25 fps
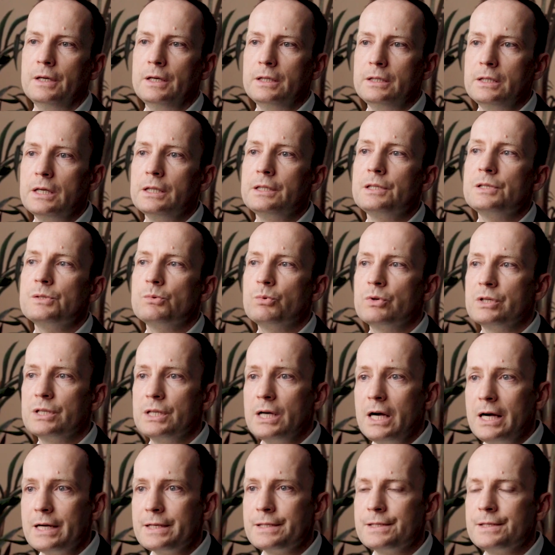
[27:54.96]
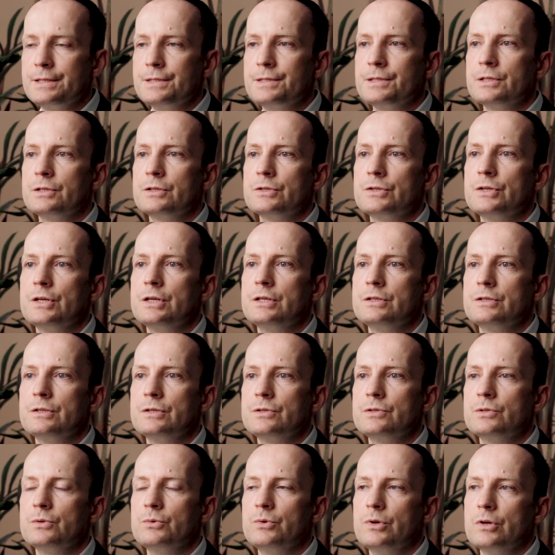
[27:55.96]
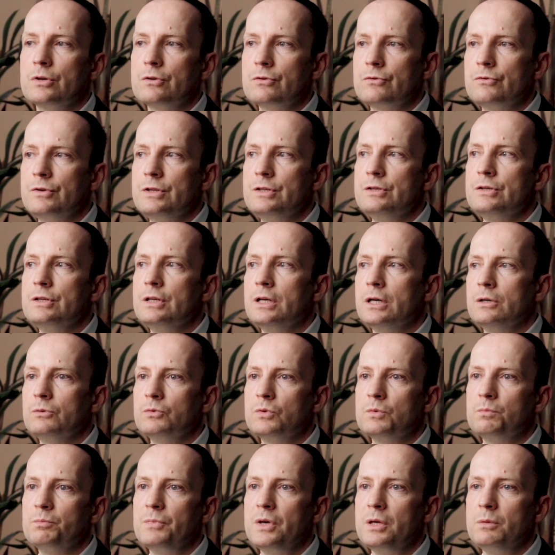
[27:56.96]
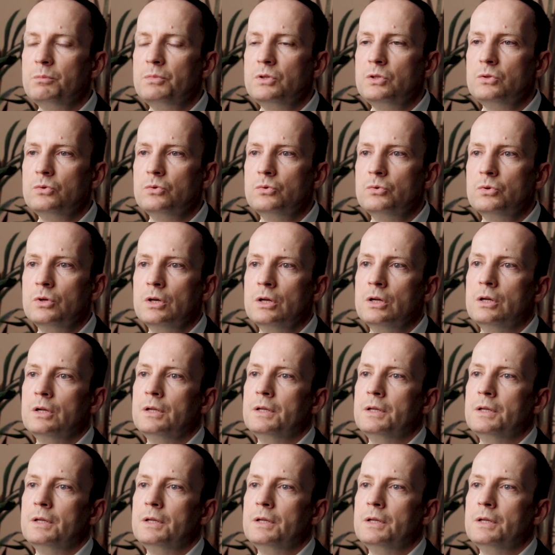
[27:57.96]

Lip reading: And that is where the accents are changing. So we are reaching out maybe to